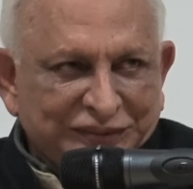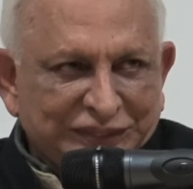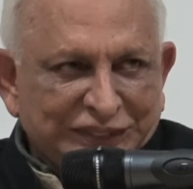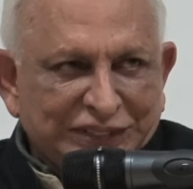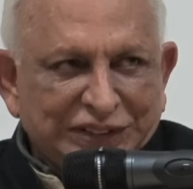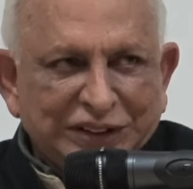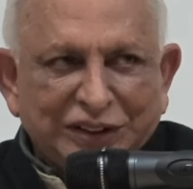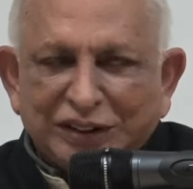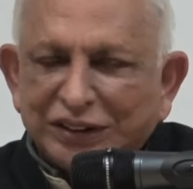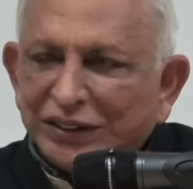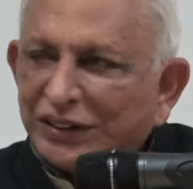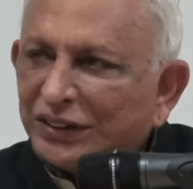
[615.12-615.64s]

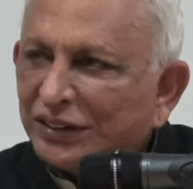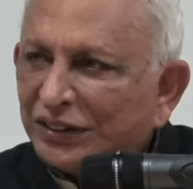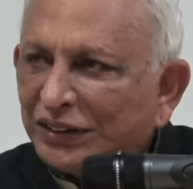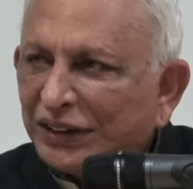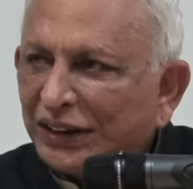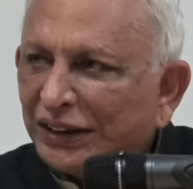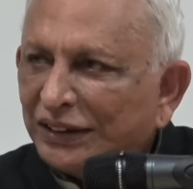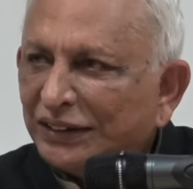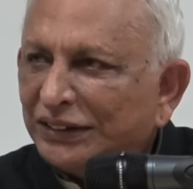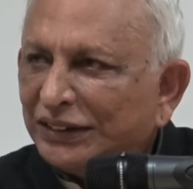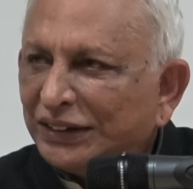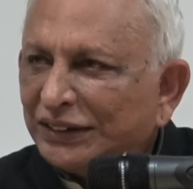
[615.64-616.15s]
It's not
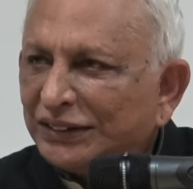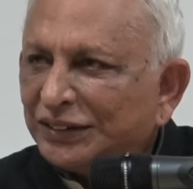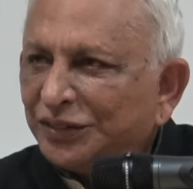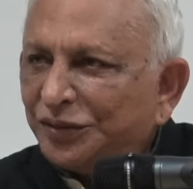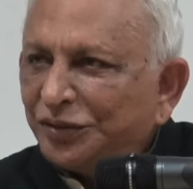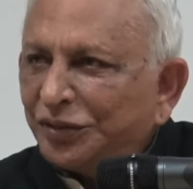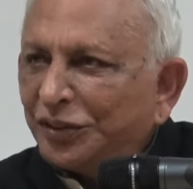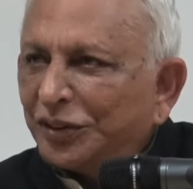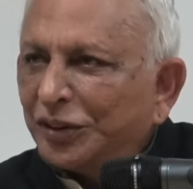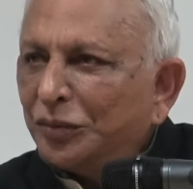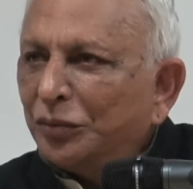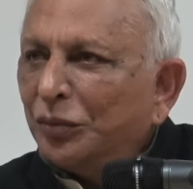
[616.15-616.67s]
done just
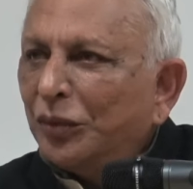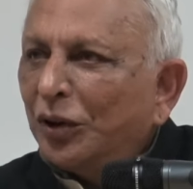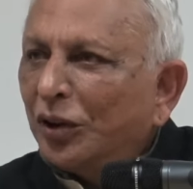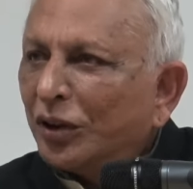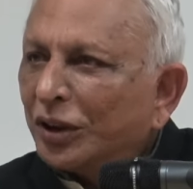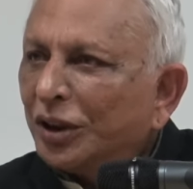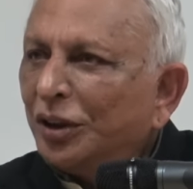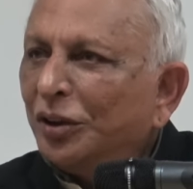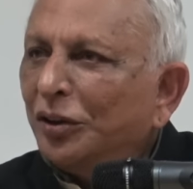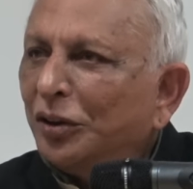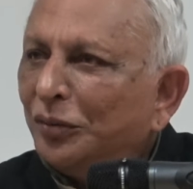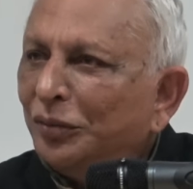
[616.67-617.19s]
for a
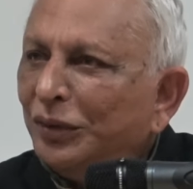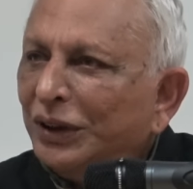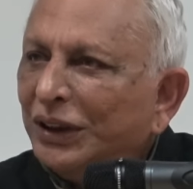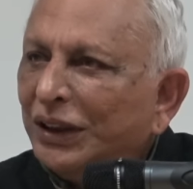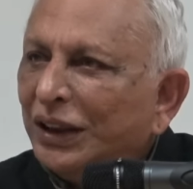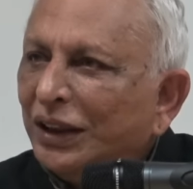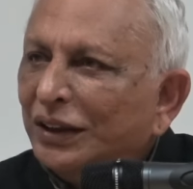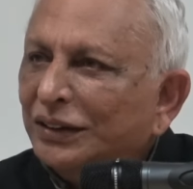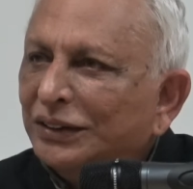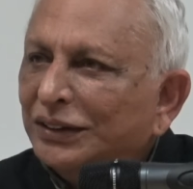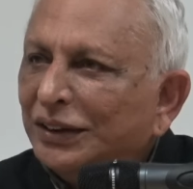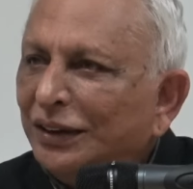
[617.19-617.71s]
moral
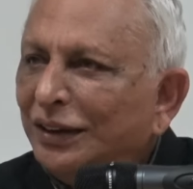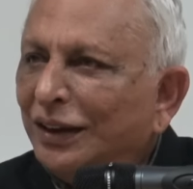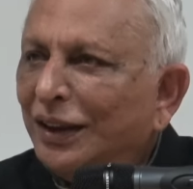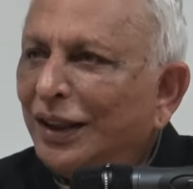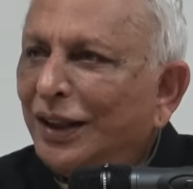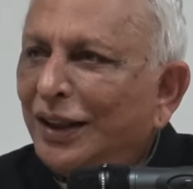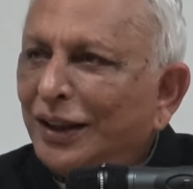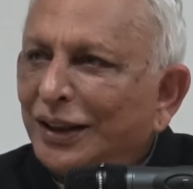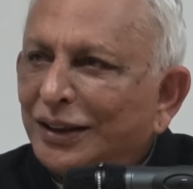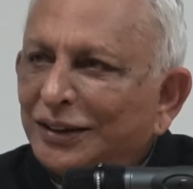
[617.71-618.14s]
obligation.